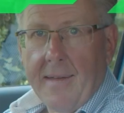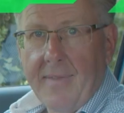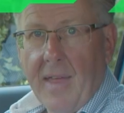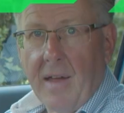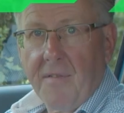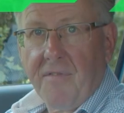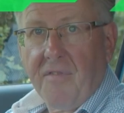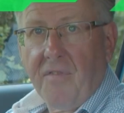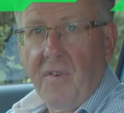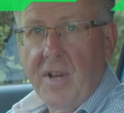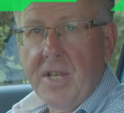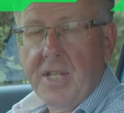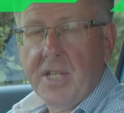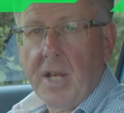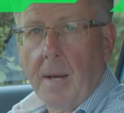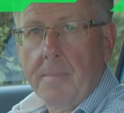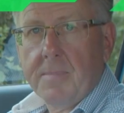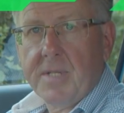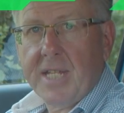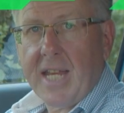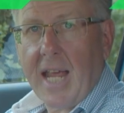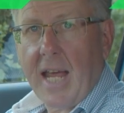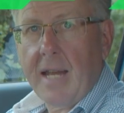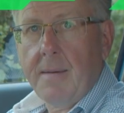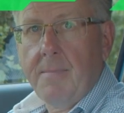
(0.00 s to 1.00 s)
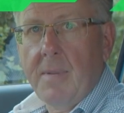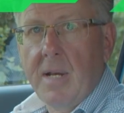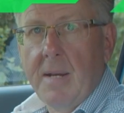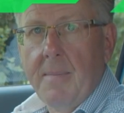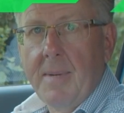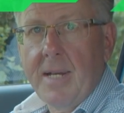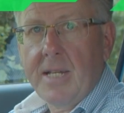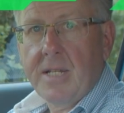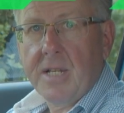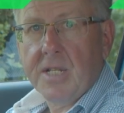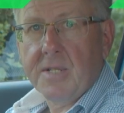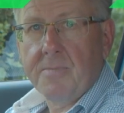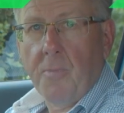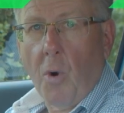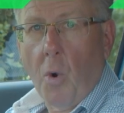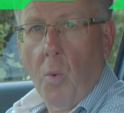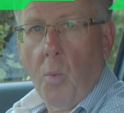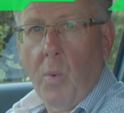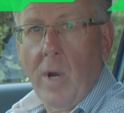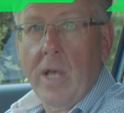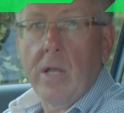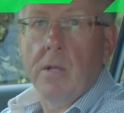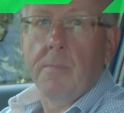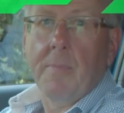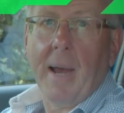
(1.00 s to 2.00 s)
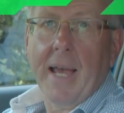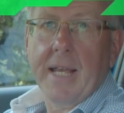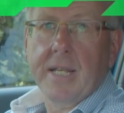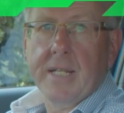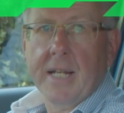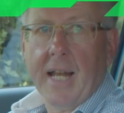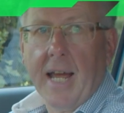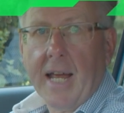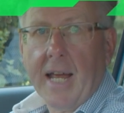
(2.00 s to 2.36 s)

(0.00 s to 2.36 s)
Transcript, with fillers: and that frees up 10mm more wheelbase